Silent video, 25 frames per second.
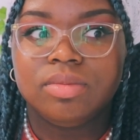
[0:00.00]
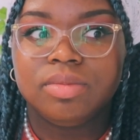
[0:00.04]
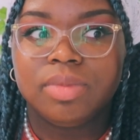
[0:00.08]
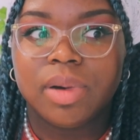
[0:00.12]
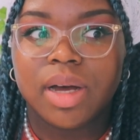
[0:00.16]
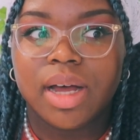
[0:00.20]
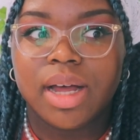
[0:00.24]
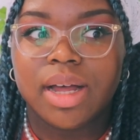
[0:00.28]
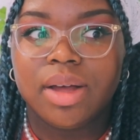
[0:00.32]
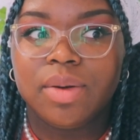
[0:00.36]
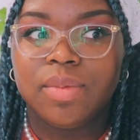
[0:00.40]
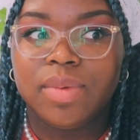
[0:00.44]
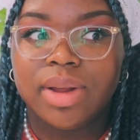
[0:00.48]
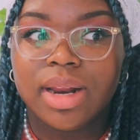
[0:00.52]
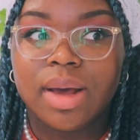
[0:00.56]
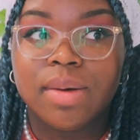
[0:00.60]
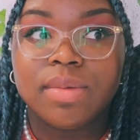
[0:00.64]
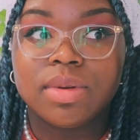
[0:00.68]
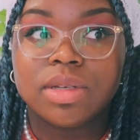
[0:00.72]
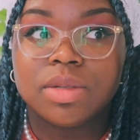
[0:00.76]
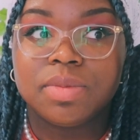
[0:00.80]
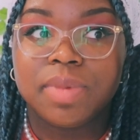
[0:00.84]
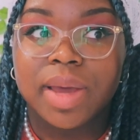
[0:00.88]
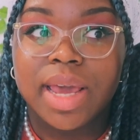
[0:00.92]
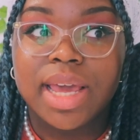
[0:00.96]
but when I
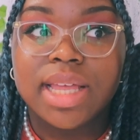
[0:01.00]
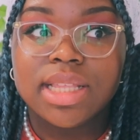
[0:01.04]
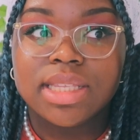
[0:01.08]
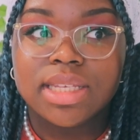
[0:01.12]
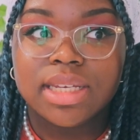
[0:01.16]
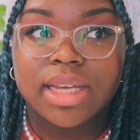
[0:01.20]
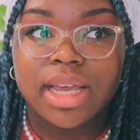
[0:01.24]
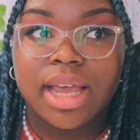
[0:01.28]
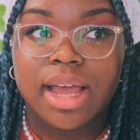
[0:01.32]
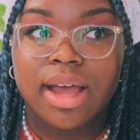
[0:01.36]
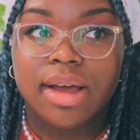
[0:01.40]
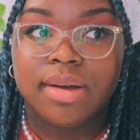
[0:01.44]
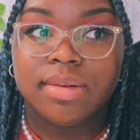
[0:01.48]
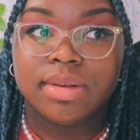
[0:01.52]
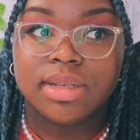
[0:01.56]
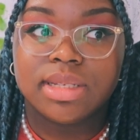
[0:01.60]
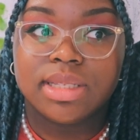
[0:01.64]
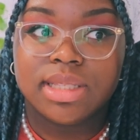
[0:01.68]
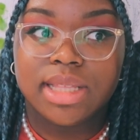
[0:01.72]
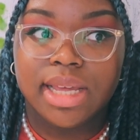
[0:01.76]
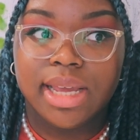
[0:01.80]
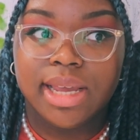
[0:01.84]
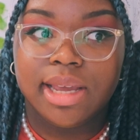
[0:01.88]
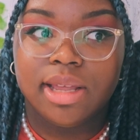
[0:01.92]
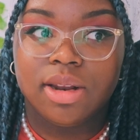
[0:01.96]
was painting it, I was
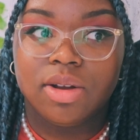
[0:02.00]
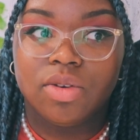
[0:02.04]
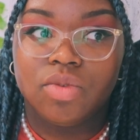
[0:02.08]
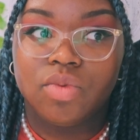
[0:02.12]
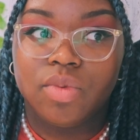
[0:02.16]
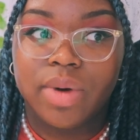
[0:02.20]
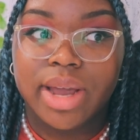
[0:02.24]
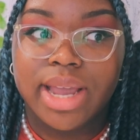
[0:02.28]
thinking of